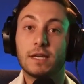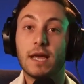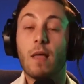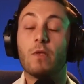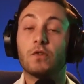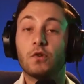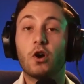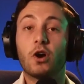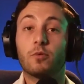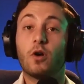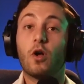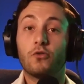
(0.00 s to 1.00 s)
and the startup
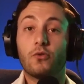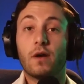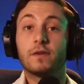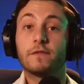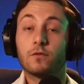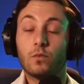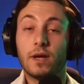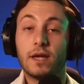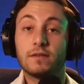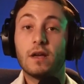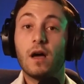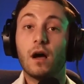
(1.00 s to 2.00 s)
would also have different
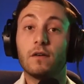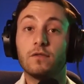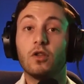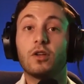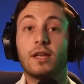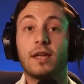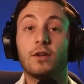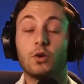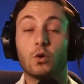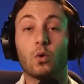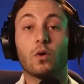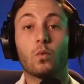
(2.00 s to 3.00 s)
ways of looking at
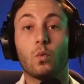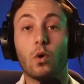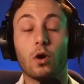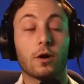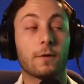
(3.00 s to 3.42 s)
your work.